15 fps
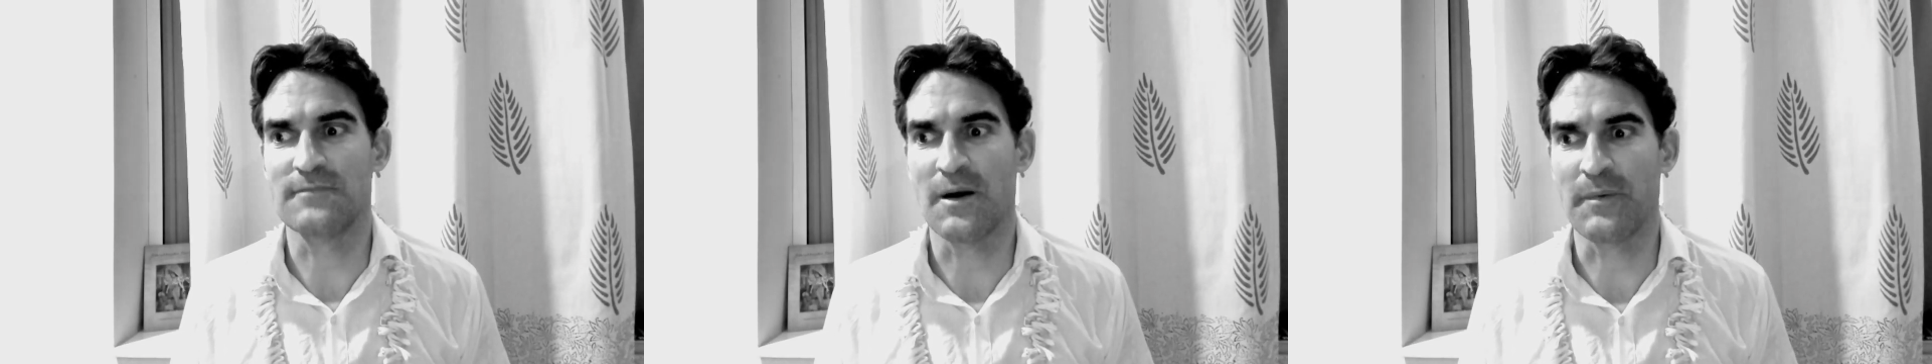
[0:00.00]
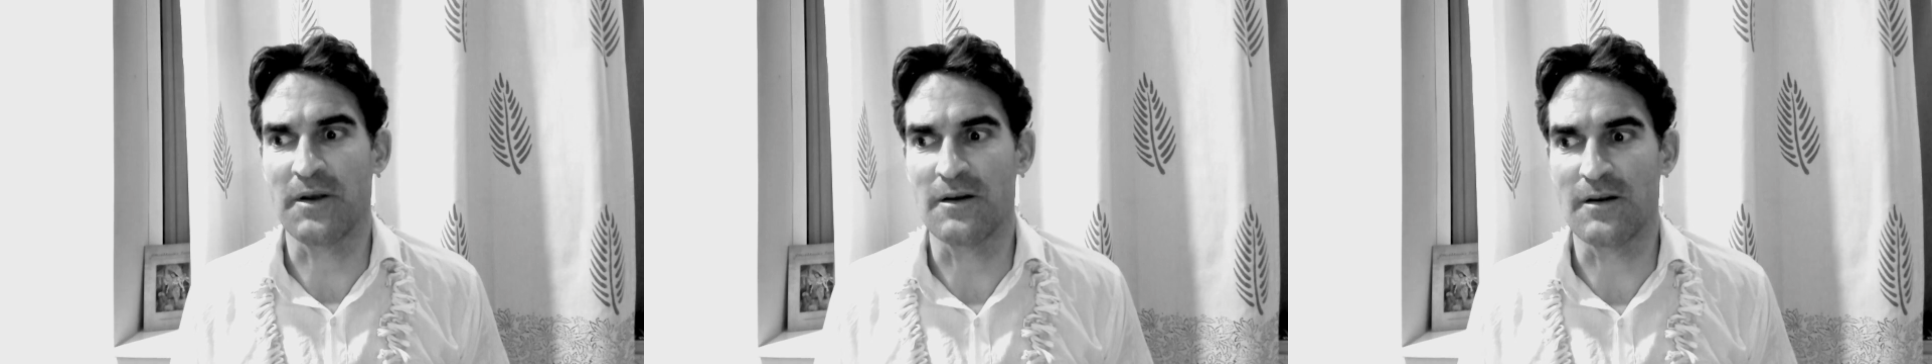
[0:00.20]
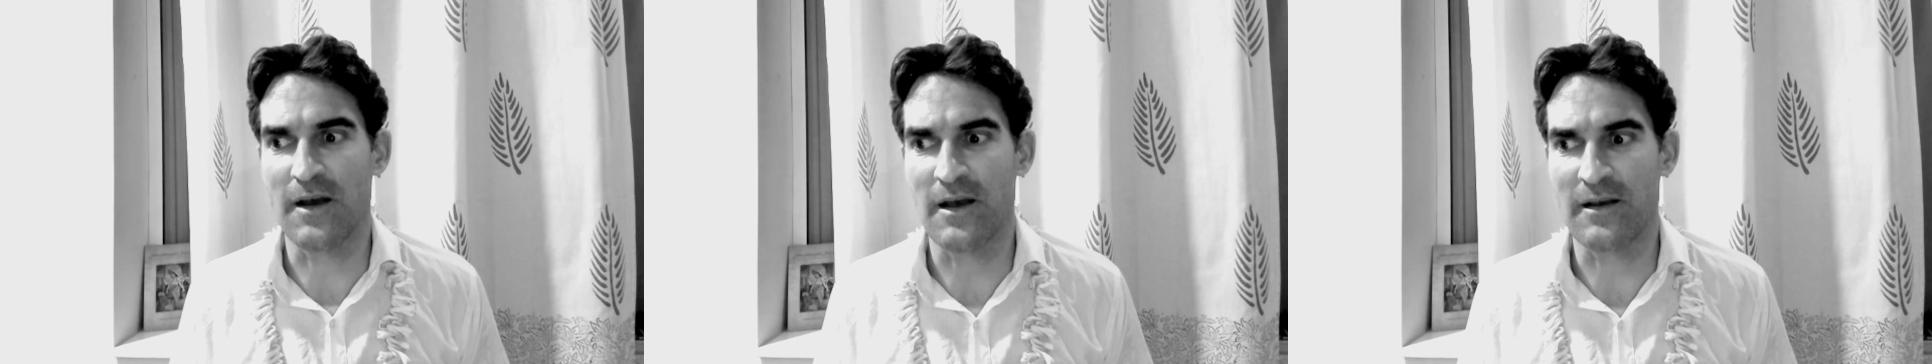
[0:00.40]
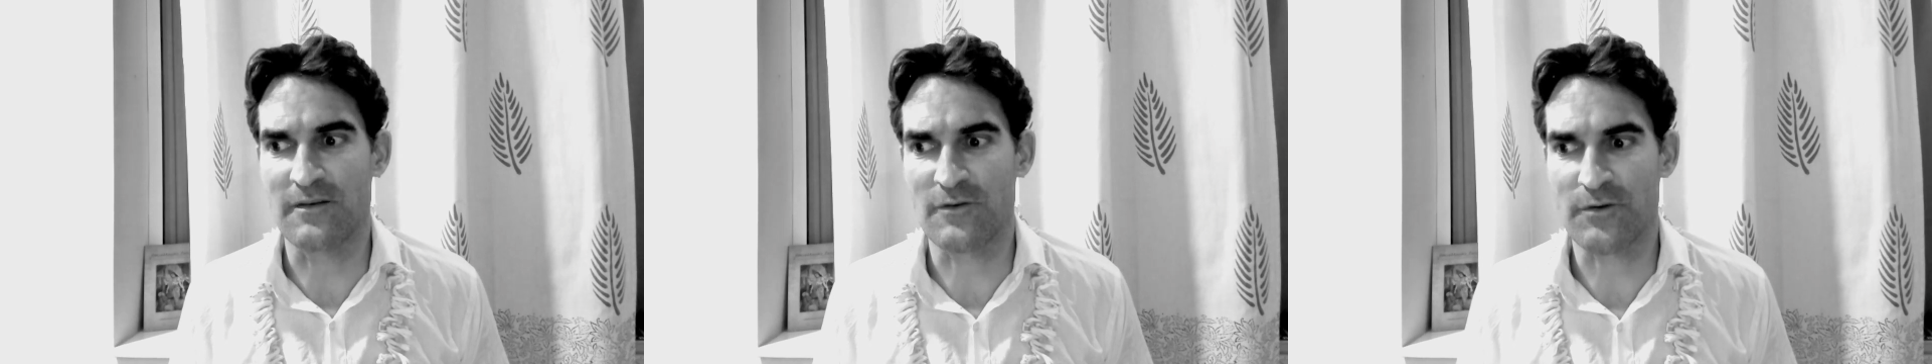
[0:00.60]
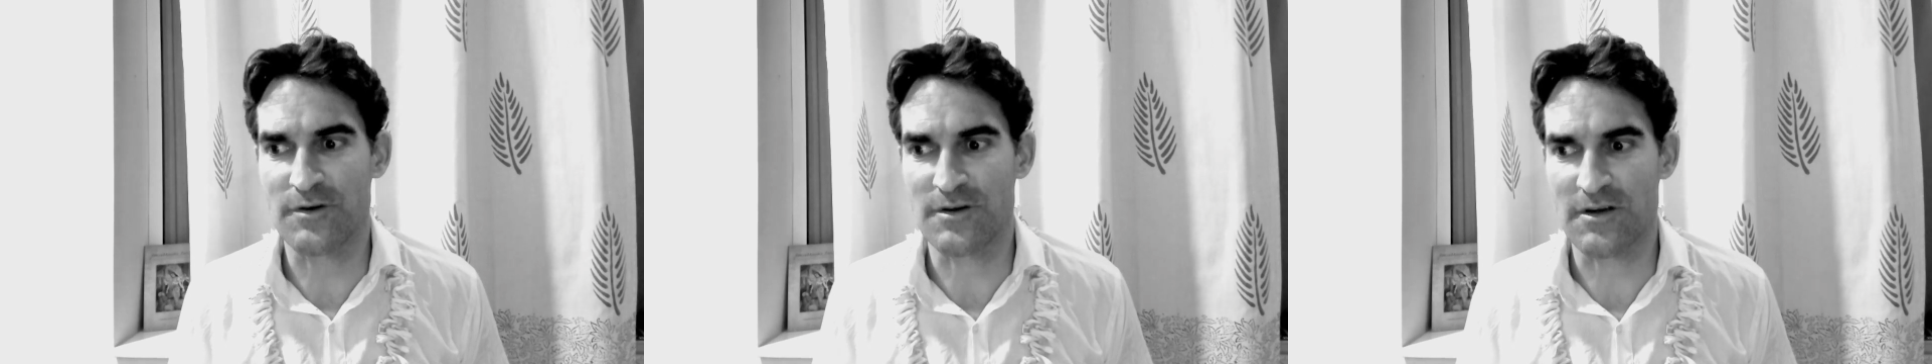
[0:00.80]
mean, as
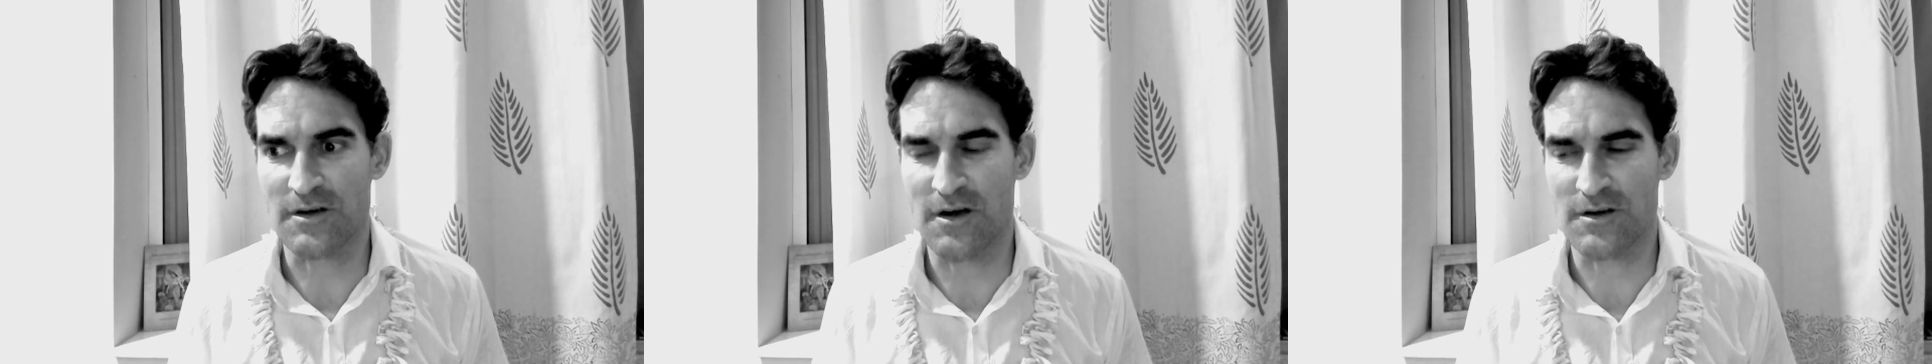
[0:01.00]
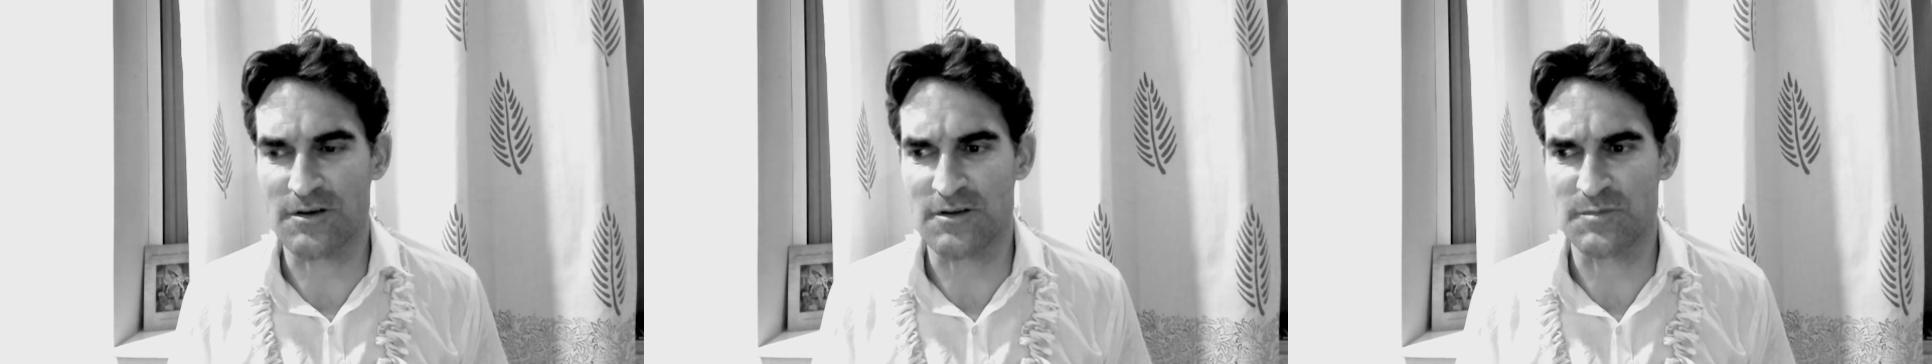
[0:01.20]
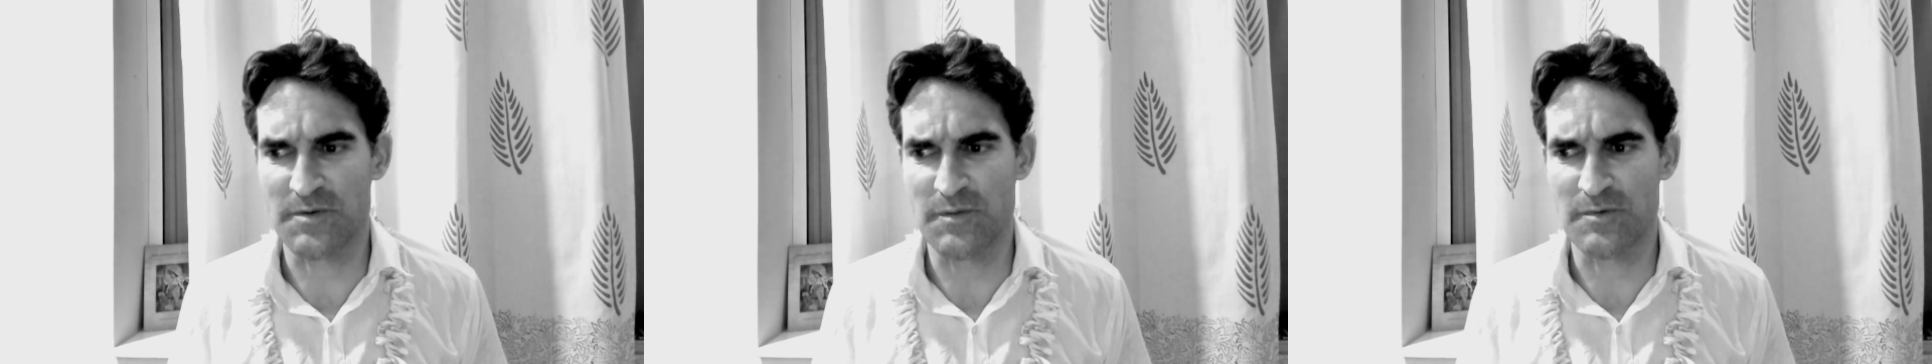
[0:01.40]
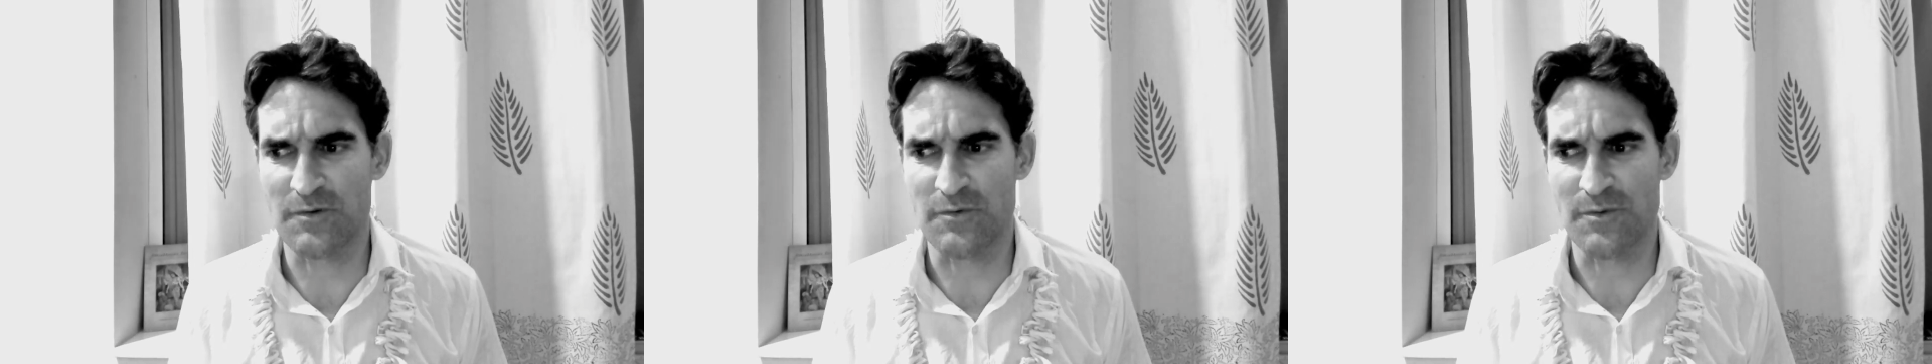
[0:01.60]
Krishna conscious people,